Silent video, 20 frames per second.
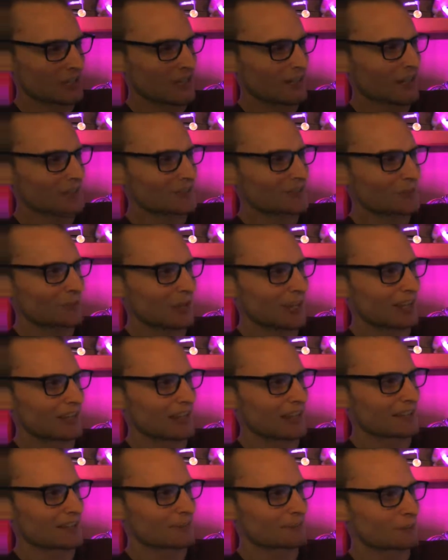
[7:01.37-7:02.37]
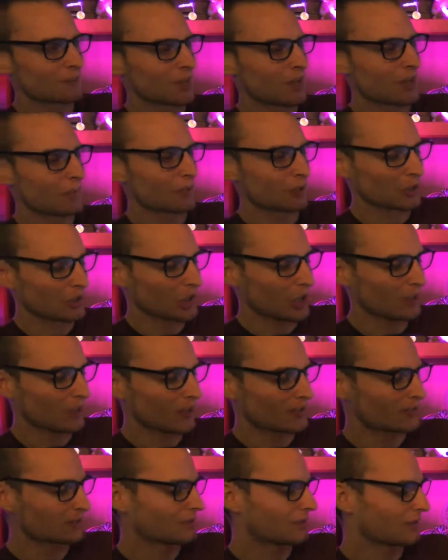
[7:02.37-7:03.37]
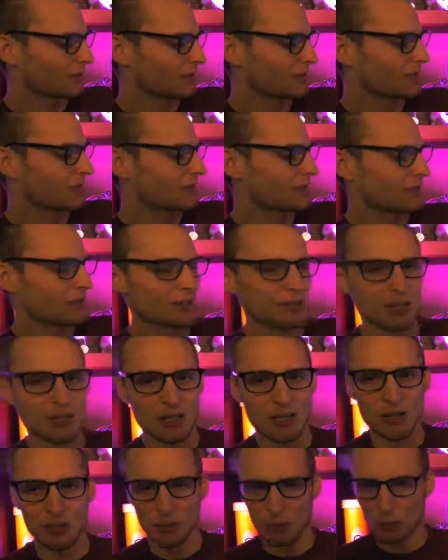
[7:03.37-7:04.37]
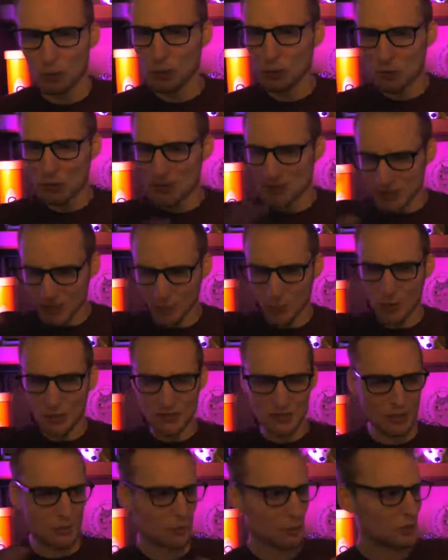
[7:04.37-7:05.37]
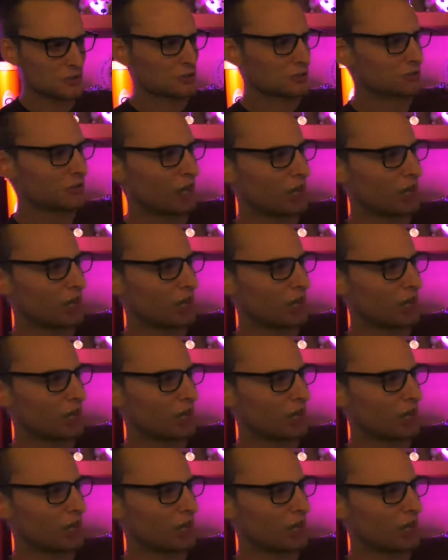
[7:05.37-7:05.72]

That's the way it is. But you know what? We'll still talk